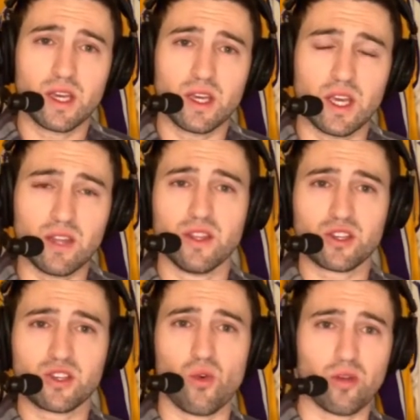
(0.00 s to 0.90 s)
in this
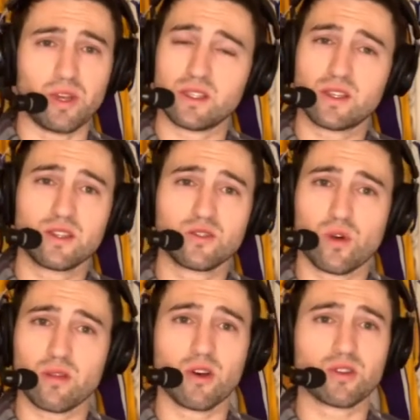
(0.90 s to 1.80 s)
story, because this is one
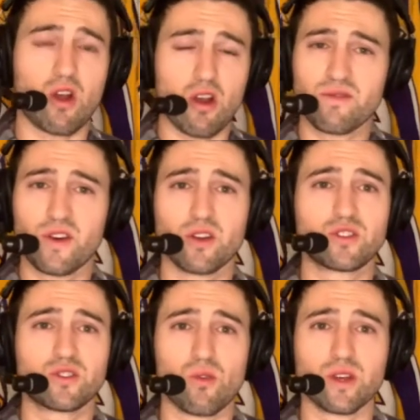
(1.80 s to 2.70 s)
of the most heartfelt
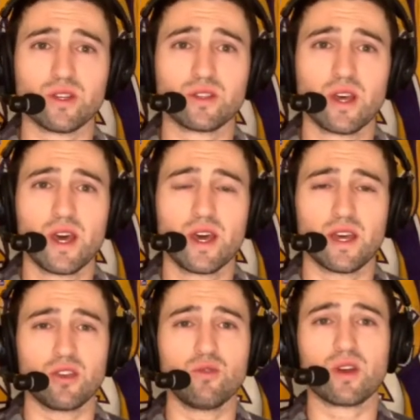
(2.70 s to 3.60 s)
stories
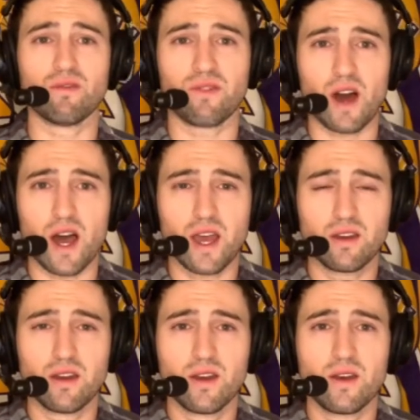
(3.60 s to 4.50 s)
that you can
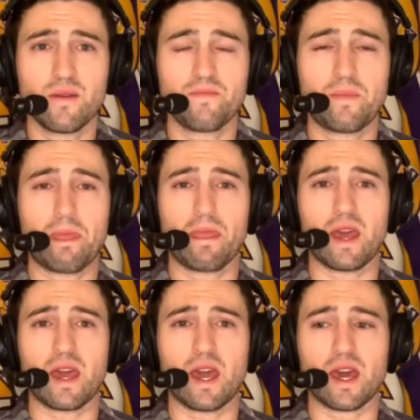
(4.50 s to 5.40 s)
find.
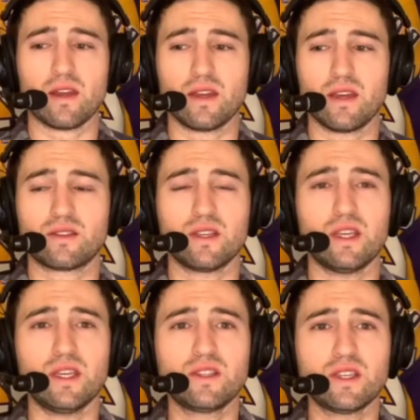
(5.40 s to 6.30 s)
And it's
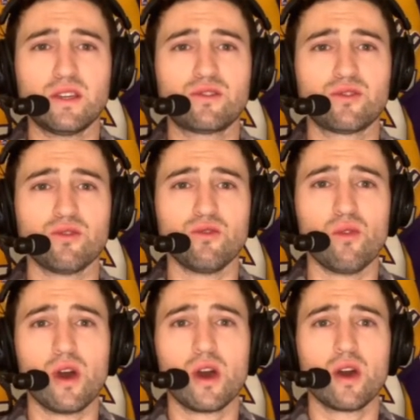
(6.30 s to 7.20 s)
easy to
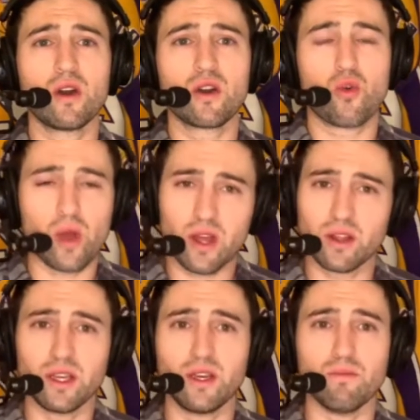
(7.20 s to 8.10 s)

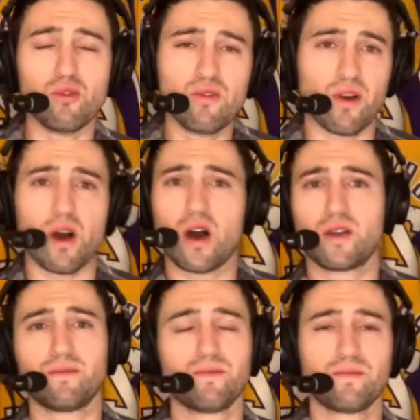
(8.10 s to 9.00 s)
quickly move
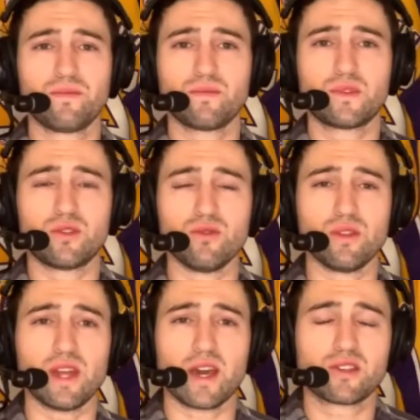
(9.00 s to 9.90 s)
on to
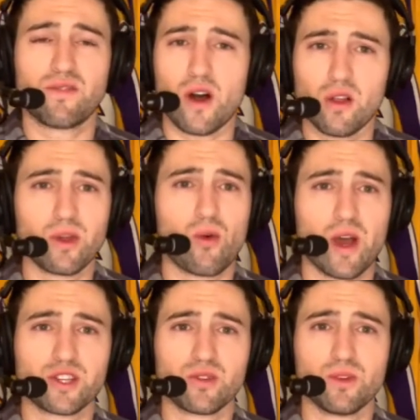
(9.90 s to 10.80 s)
the next following
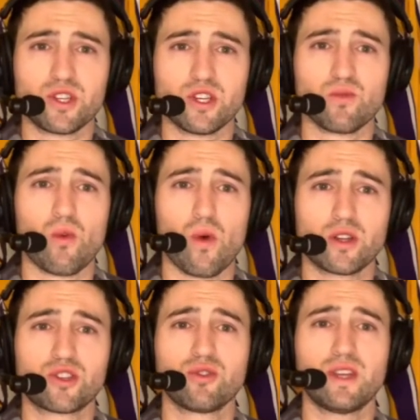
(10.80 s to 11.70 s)
question, which is, well,
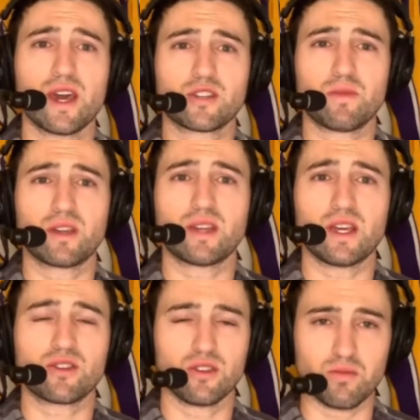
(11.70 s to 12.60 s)
what should the
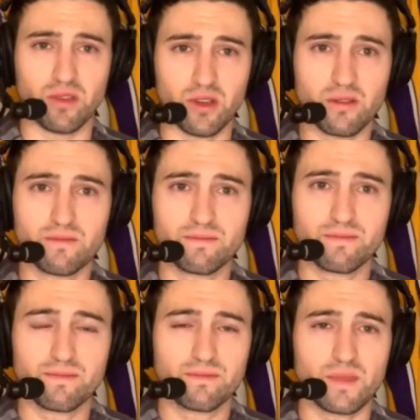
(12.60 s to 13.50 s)
expectations be?
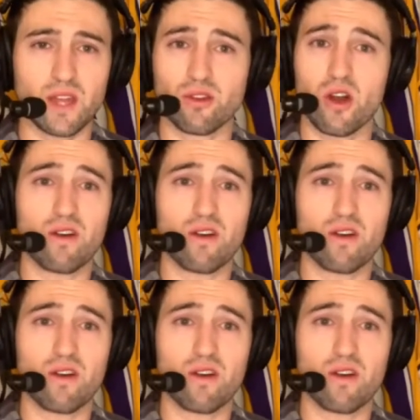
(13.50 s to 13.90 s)
And they're all